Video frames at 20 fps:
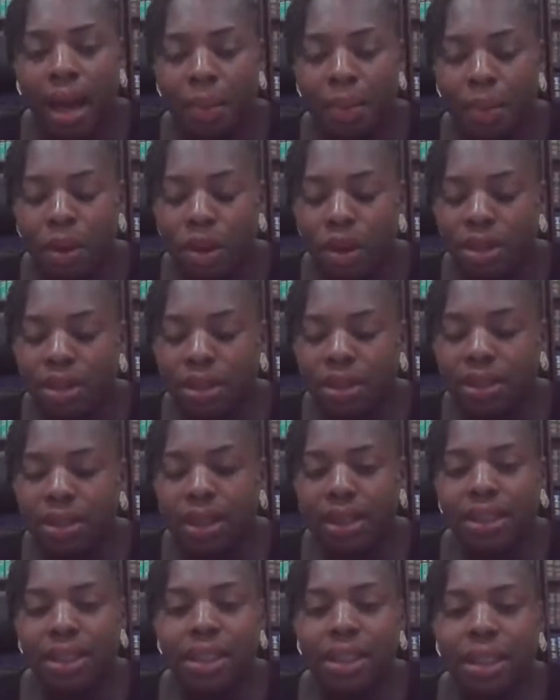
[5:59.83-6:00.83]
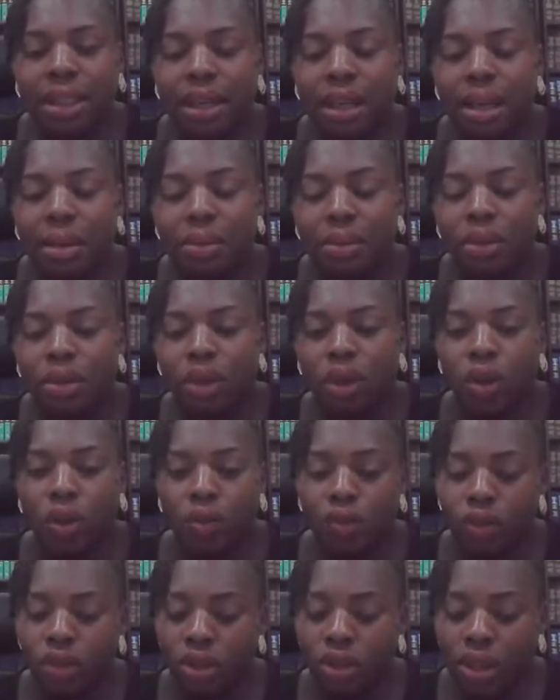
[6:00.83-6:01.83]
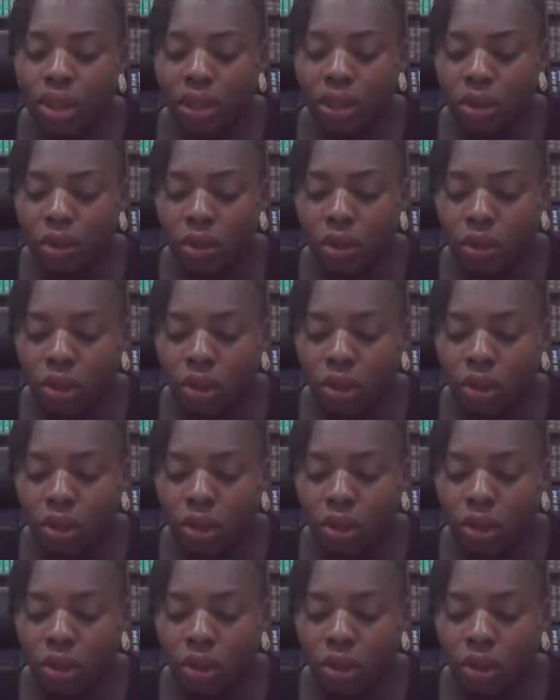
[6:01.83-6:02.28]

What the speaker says: beyond stating the names of those